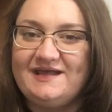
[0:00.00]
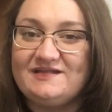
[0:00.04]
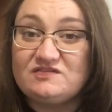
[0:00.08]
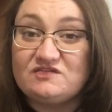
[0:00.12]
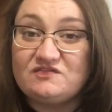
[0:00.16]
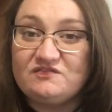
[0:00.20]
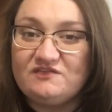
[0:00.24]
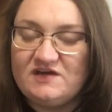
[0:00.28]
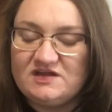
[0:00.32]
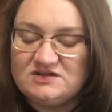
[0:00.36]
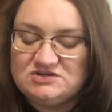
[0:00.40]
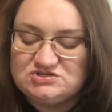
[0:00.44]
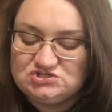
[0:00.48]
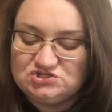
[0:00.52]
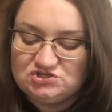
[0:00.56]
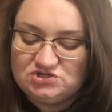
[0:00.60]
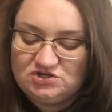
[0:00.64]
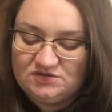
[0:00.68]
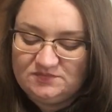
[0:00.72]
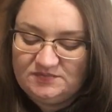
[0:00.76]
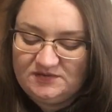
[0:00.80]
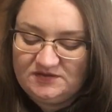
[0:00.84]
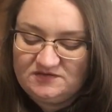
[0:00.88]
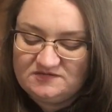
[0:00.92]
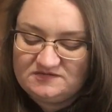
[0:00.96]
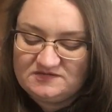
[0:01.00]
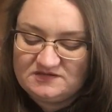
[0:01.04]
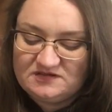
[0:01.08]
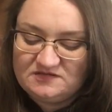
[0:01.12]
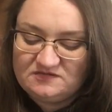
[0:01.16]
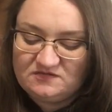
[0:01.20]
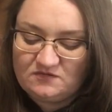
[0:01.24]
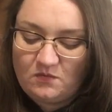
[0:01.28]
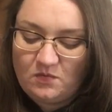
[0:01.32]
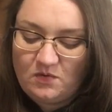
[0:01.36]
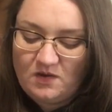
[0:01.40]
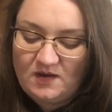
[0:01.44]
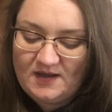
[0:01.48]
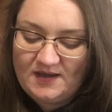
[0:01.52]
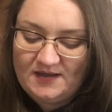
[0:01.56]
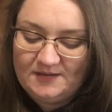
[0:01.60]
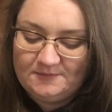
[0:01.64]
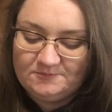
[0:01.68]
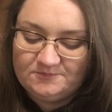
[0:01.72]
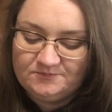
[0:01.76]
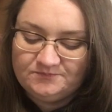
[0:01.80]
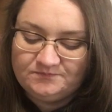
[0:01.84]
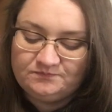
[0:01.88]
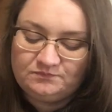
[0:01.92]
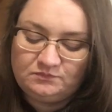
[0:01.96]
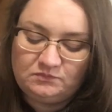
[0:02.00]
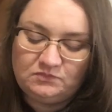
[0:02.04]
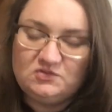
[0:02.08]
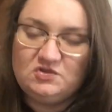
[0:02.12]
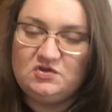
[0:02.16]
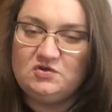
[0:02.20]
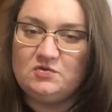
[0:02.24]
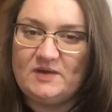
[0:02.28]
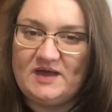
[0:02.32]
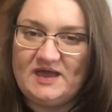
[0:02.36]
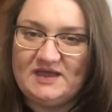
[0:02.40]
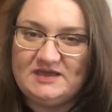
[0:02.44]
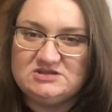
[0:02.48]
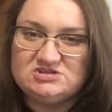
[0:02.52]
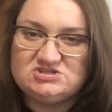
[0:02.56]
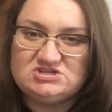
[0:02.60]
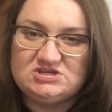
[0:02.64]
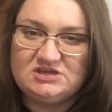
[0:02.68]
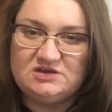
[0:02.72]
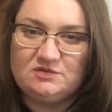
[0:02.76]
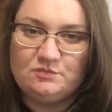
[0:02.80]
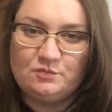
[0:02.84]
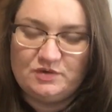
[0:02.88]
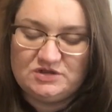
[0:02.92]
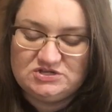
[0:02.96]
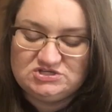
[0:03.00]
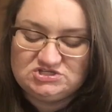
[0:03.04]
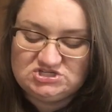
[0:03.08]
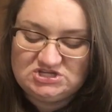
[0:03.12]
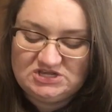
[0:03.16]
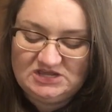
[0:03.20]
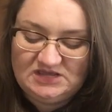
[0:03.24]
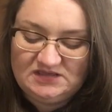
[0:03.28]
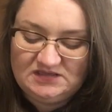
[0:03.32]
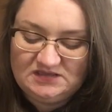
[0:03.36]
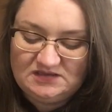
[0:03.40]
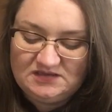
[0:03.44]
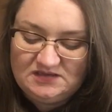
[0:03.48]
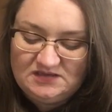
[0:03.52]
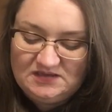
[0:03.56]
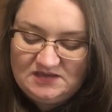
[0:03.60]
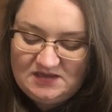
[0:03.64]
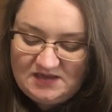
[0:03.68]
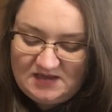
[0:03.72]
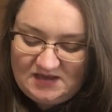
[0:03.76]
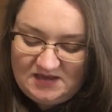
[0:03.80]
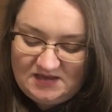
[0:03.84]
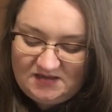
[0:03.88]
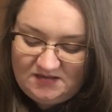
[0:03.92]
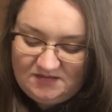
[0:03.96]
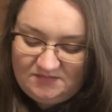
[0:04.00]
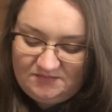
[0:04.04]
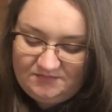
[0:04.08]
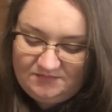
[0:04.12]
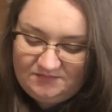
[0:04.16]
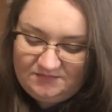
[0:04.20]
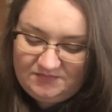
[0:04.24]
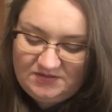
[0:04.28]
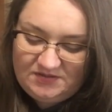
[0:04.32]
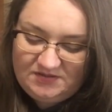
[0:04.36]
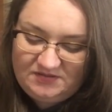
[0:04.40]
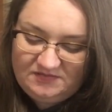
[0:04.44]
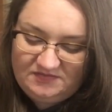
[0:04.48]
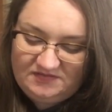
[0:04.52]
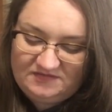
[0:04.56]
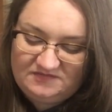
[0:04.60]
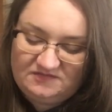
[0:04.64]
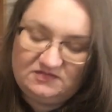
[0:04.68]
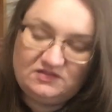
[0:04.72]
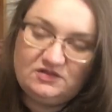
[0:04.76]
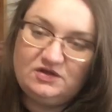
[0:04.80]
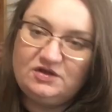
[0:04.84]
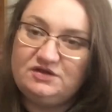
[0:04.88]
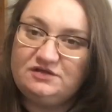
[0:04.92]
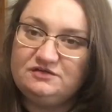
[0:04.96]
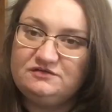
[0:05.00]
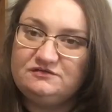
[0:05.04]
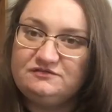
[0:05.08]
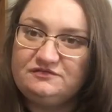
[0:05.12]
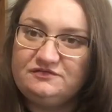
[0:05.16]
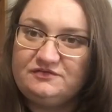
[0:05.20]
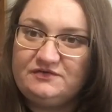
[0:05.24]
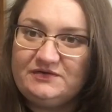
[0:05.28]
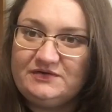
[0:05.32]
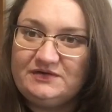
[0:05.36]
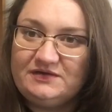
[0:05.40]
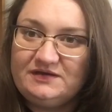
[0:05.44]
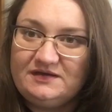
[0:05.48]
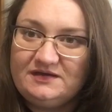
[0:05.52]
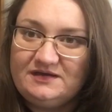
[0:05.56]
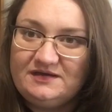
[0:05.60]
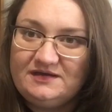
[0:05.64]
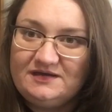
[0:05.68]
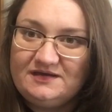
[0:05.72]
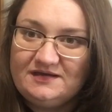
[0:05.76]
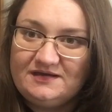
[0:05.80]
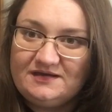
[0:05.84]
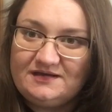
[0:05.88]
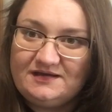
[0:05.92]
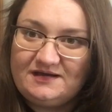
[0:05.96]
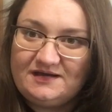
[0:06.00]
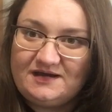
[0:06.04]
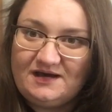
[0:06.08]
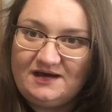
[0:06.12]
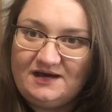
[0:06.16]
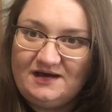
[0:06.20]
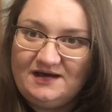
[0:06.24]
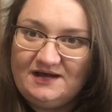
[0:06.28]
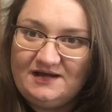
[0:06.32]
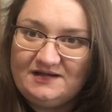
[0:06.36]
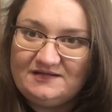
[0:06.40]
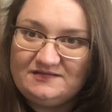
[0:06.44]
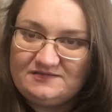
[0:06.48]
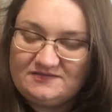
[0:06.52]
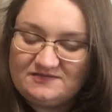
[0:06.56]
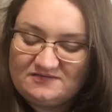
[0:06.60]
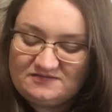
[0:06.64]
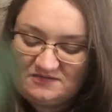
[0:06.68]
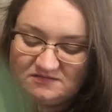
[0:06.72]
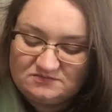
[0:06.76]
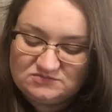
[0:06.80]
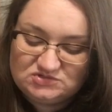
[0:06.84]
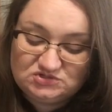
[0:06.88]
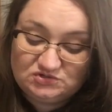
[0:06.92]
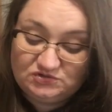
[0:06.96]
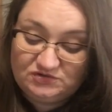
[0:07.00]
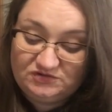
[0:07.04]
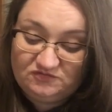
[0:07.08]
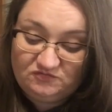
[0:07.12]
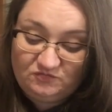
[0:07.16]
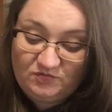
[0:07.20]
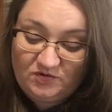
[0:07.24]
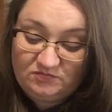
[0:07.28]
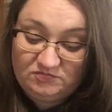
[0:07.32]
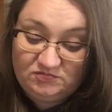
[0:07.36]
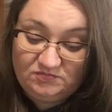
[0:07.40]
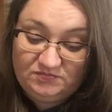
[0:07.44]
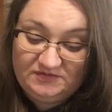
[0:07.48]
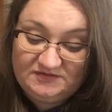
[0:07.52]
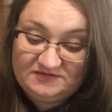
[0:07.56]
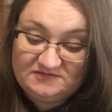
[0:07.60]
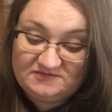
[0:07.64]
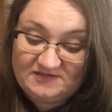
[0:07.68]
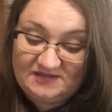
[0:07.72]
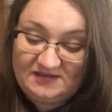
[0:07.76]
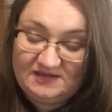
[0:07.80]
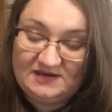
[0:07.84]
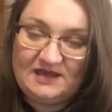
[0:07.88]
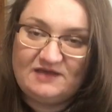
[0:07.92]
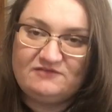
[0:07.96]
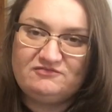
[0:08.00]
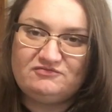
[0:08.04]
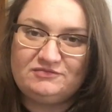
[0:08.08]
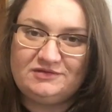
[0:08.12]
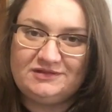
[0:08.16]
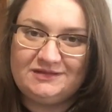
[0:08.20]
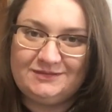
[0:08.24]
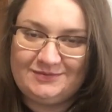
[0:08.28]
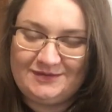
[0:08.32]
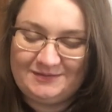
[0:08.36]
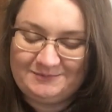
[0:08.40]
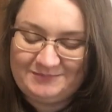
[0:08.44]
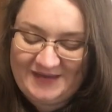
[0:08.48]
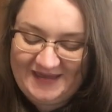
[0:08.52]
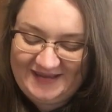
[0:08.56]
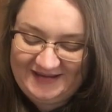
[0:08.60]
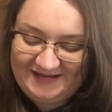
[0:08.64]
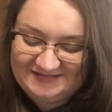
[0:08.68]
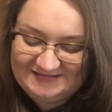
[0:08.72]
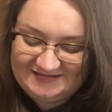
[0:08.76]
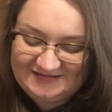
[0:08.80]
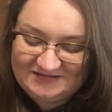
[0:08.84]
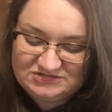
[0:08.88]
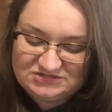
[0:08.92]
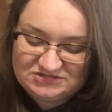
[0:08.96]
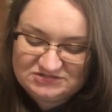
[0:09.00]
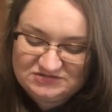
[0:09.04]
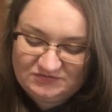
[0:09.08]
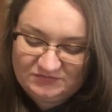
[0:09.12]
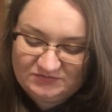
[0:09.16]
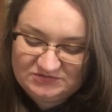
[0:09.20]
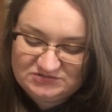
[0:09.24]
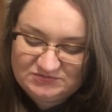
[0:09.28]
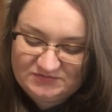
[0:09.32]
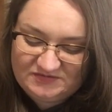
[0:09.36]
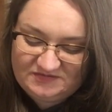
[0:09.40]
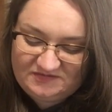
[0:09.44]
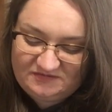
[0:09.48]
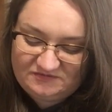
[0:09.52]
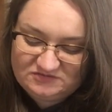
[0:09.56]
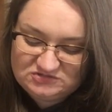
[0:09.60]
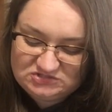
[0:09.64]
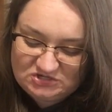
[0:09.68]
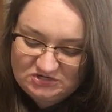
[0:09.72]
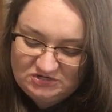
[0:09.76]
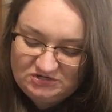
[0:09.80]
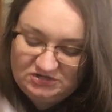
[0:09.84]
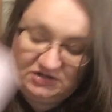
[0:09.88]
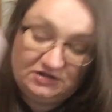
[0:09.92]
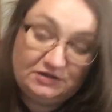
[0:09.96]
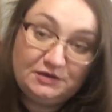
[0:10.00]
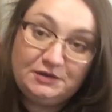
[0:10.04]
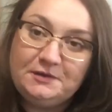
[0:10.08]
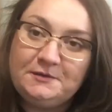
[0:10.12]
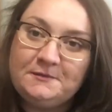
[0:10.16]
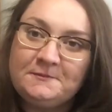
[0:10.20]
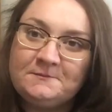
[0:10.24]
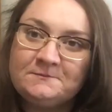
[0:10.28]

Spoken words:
It's fun too because it is quite new agey and witchy. There's a lot of cards, as I'm sure you've probably seen. I haven't really been paying attention to which ones I've shown you.